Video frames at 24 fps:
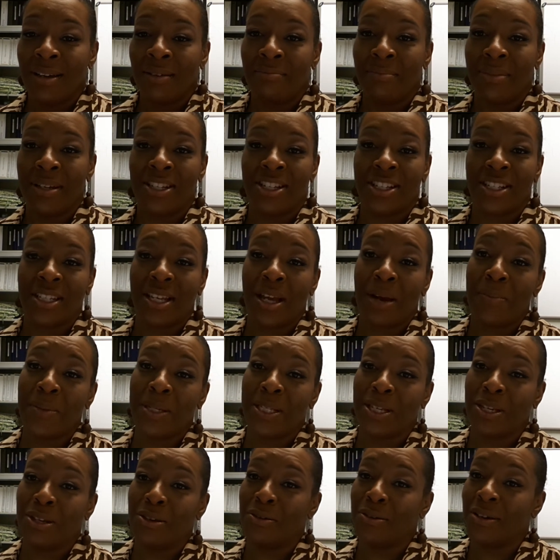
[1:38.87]
me just coming
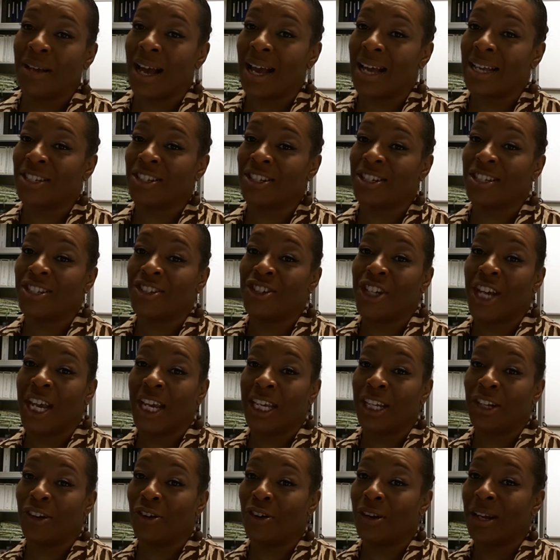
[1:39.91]
to you guys, just
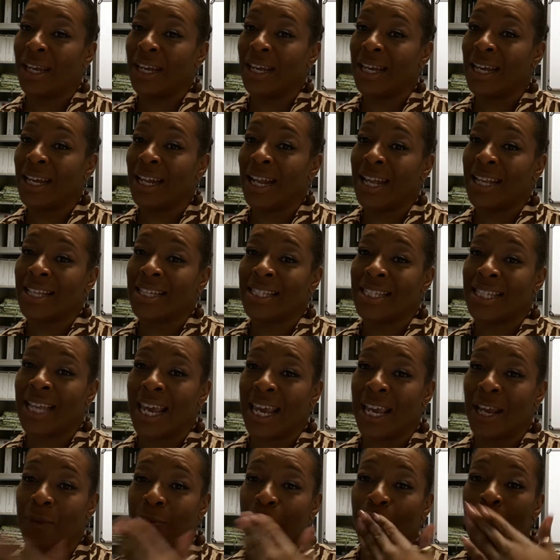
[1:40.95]
checking on in and
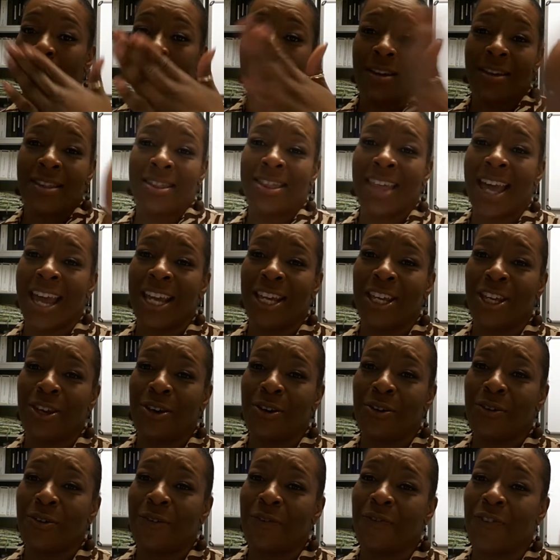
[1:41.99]
saying thank
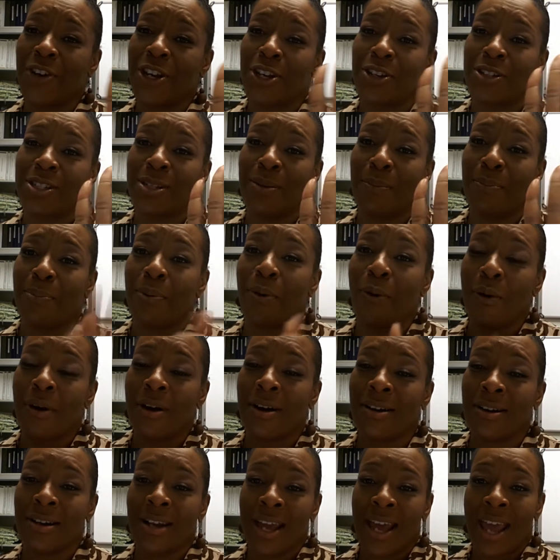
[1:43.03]
you for your
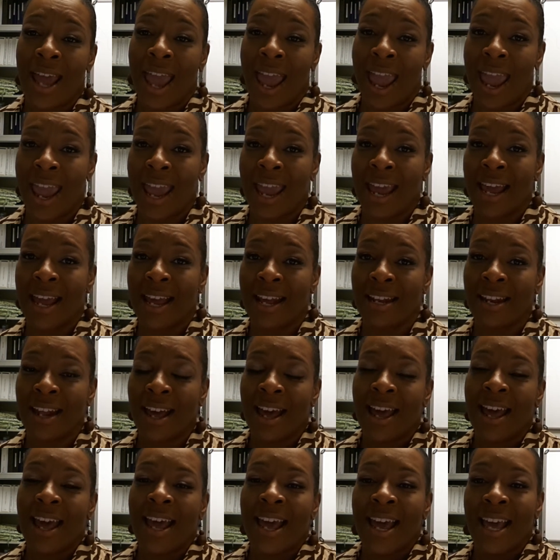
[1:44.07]
support. And
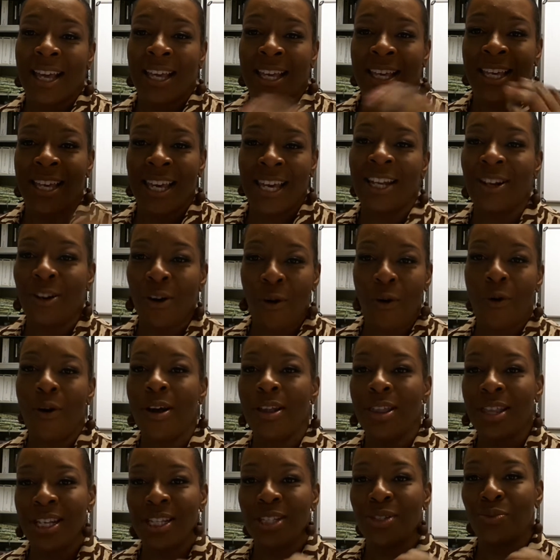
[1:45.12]
get
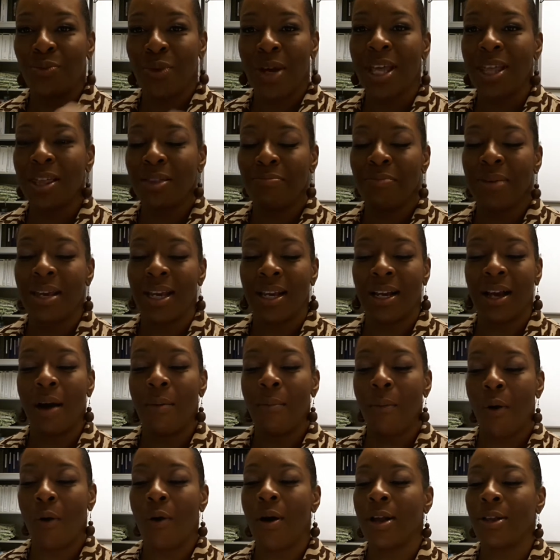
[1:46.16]
on this with me.
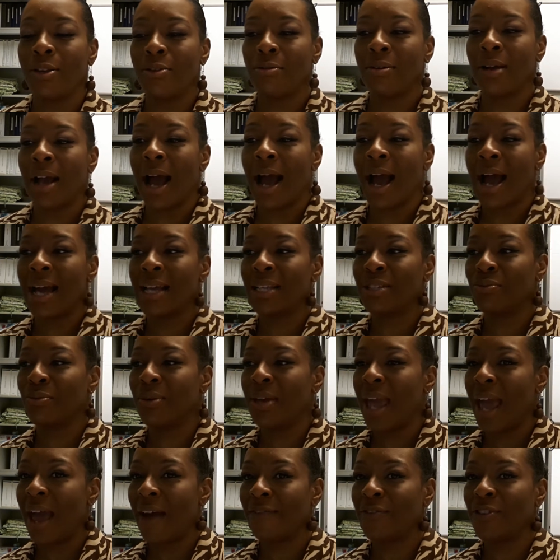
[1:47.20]
Come on, you guys.
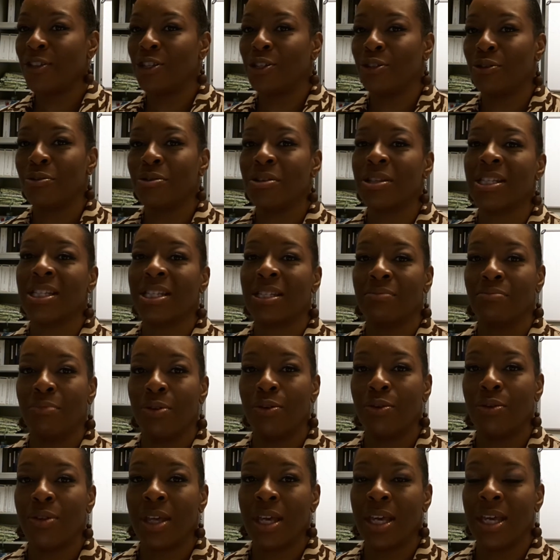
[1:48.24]
We have to do the
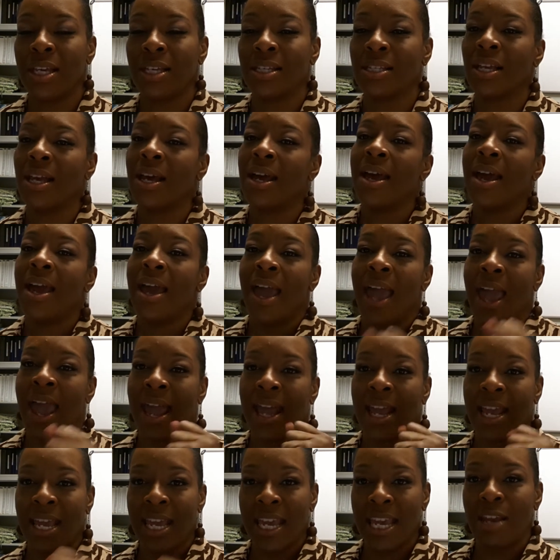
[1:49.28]
smoothies
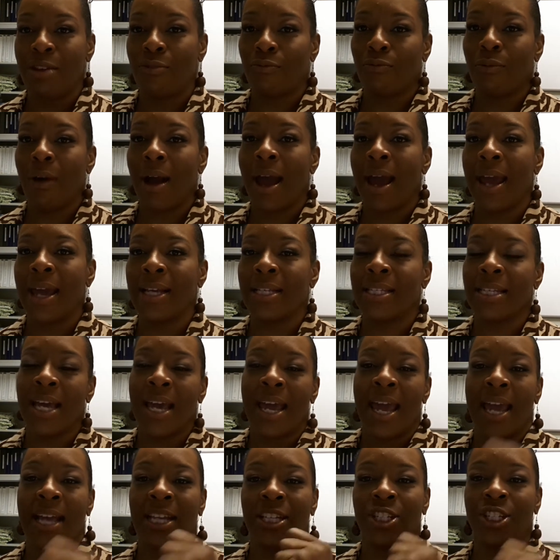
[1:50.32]
and eat right
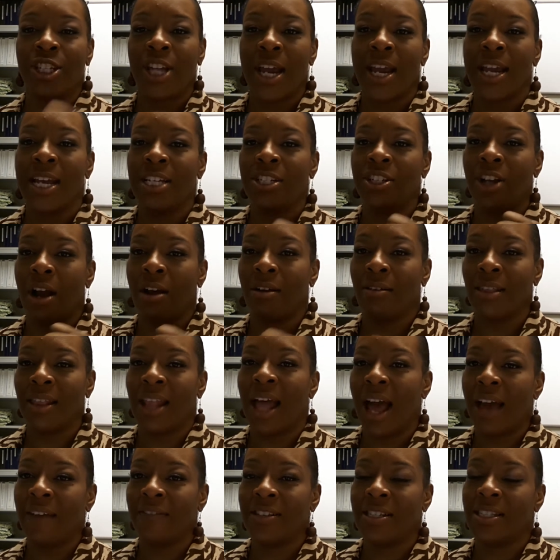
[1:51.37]
and change our
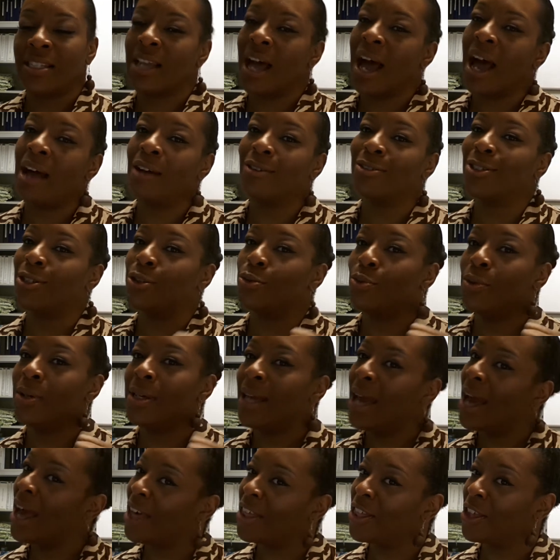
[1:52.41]
lifestyle
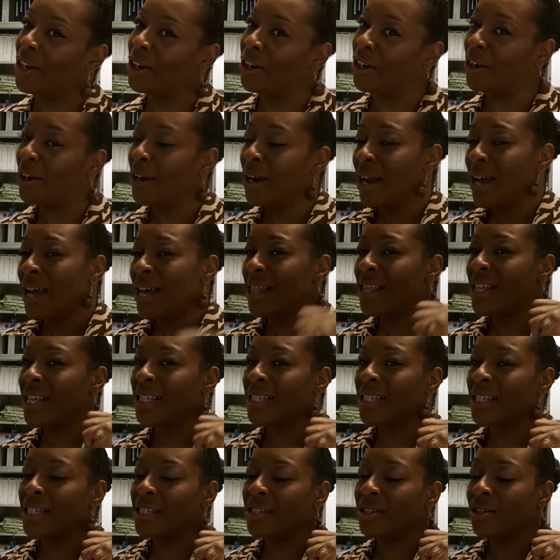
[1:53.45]
together.
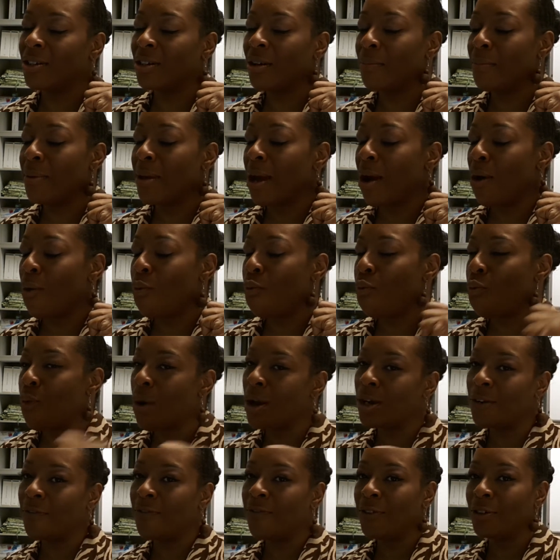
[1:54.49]
This is going to be a
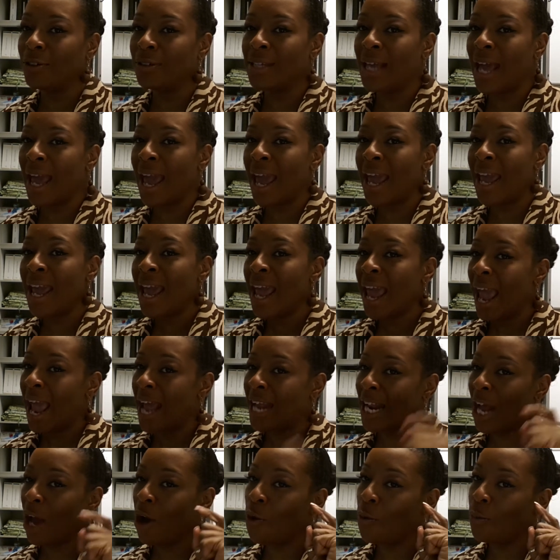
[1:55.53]
wonderful day,
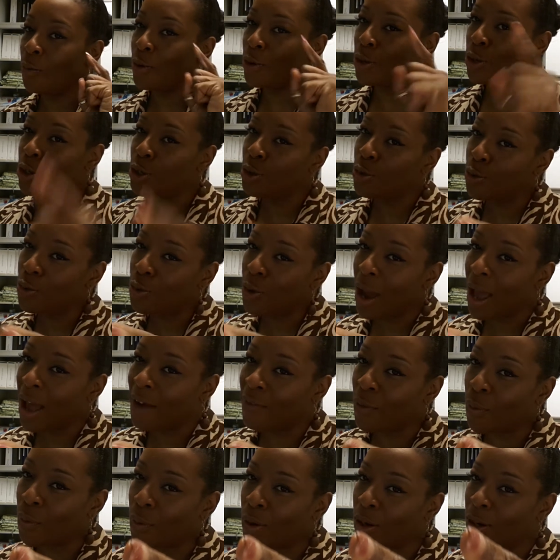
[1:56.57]
and I hope you have
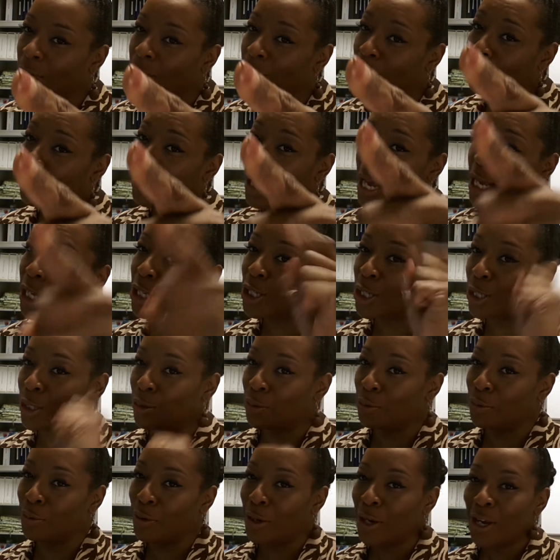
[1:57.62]
a wonderful day
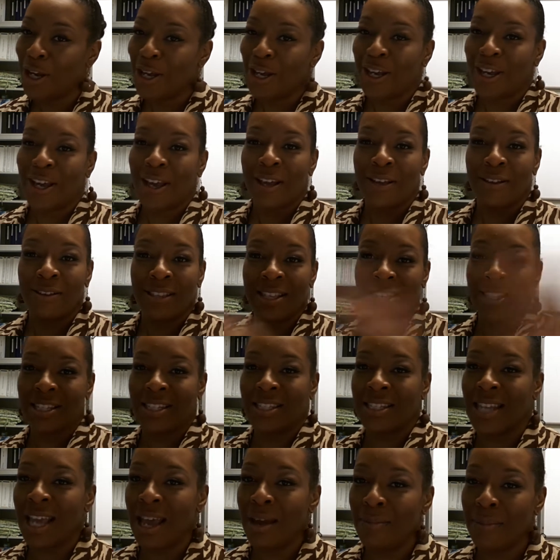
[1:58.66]
too. This is
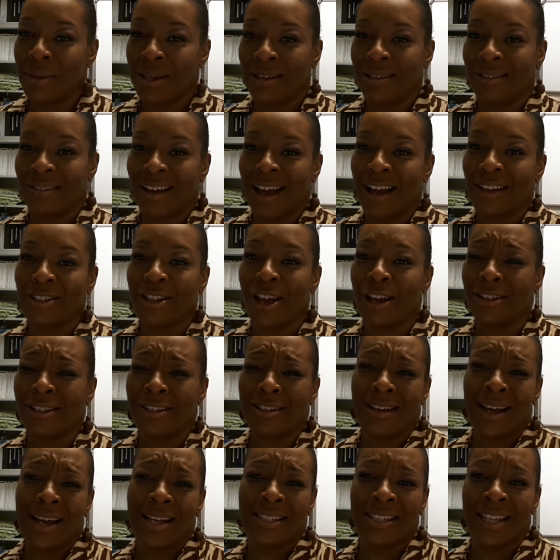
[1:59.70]
Tammy. I'll talk to
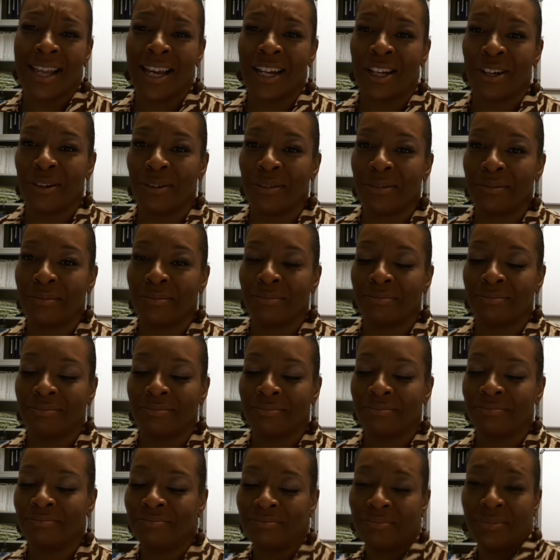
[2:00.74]
you guys later.
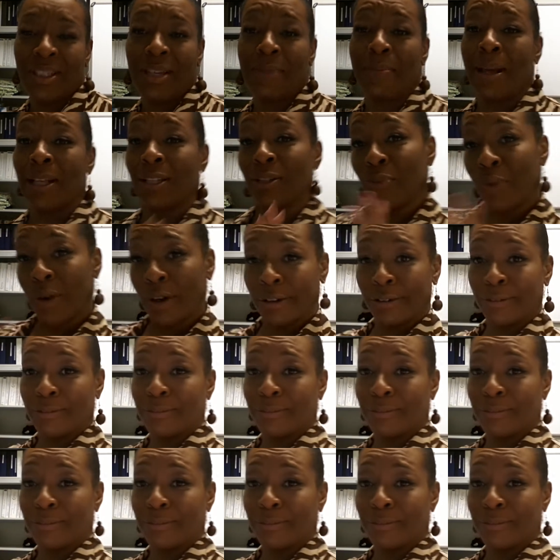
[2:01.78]
Get back to work.